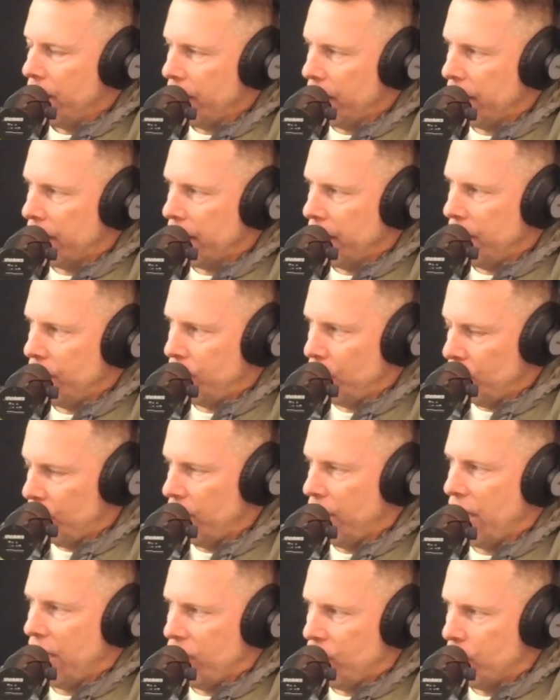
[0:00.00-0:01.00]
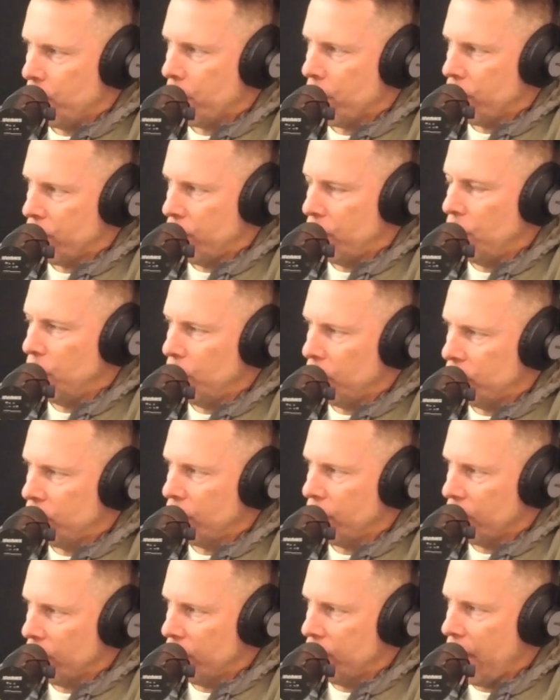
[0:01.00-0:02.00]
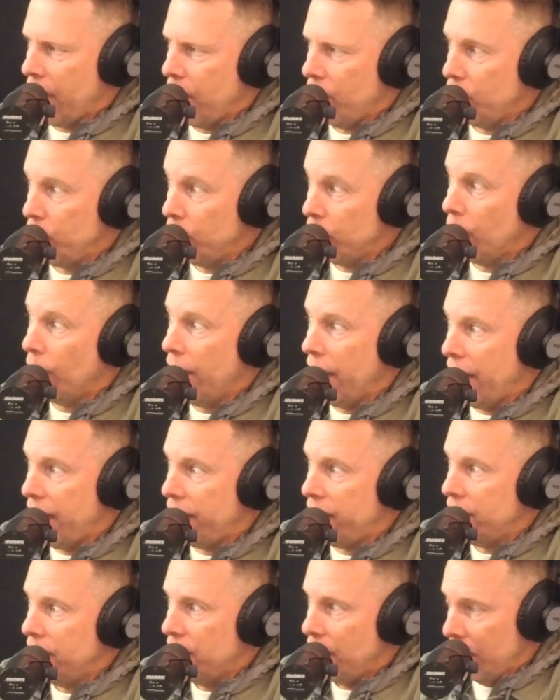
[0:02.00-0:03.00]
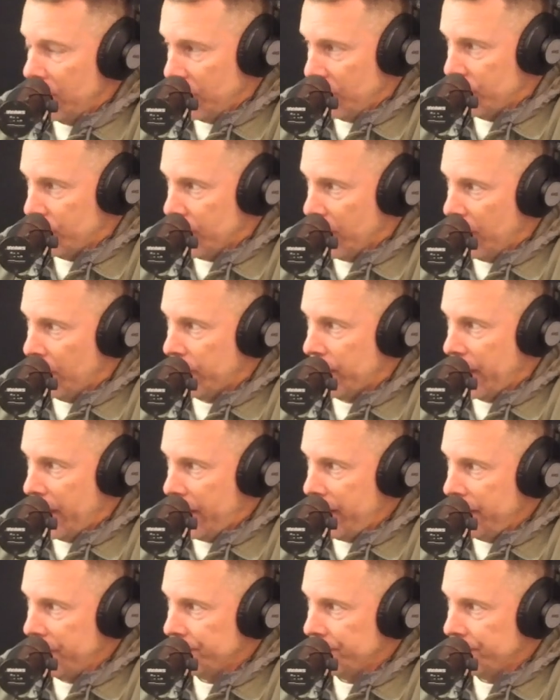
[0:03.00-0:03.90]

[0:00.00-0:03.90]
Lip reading: Like if you see an Asian person who looks a little down, you go, "Hey, are you okay?"